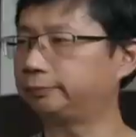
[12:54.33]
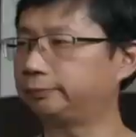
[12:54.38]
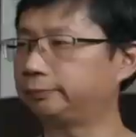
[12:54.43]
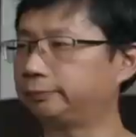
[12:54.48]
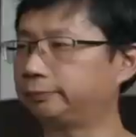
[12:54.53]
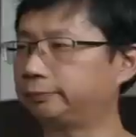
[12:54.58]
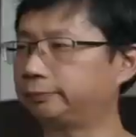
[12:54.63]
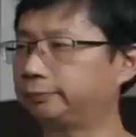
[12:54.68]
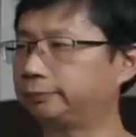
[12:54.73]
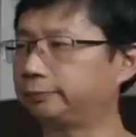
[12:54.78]

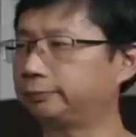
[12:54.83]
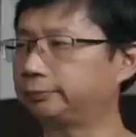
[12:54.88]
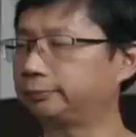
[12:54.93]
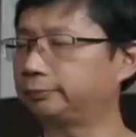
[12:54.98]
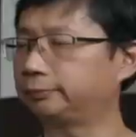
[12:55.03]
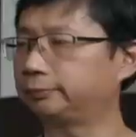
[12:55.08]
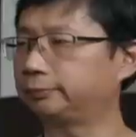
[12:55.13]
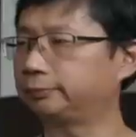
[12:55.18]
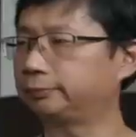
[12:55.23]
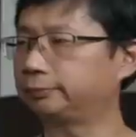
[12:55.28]

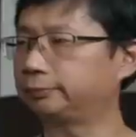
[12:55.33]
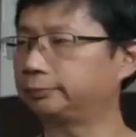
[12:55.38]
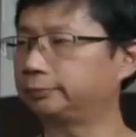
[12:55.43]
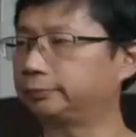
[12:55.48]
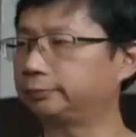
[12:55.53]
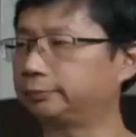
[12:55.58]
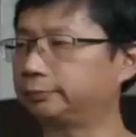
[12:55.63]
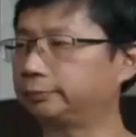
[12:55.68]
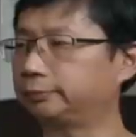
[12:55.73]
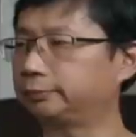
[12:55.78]

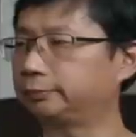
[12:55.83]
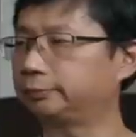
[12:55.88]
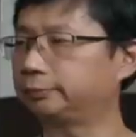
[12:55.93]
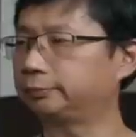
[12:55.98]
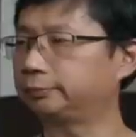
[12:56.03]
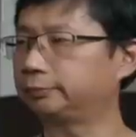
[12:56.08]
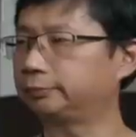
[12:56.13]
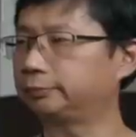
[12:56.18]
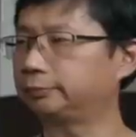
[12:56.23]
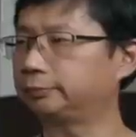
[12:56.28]

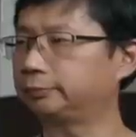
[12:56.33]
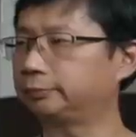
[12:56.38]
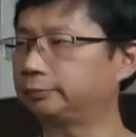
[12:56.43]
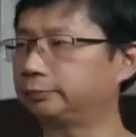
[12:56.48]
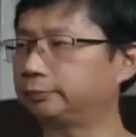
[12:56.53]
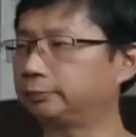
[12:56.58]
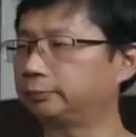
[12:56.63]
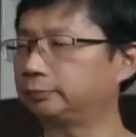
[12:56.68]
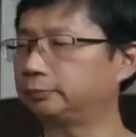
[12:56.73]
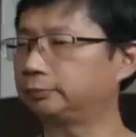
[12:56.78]

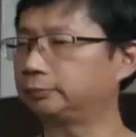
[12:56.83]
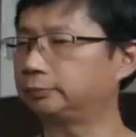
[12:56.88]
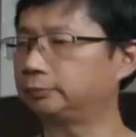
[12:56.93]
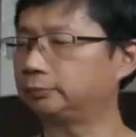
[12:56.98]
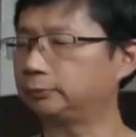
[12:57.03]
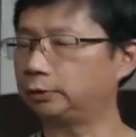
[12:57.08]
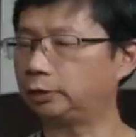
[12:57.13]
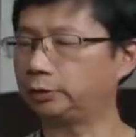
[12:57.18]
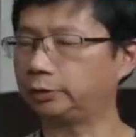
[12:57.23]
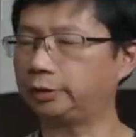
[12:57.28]

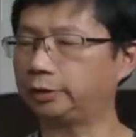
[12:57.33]
The person shown says nothing.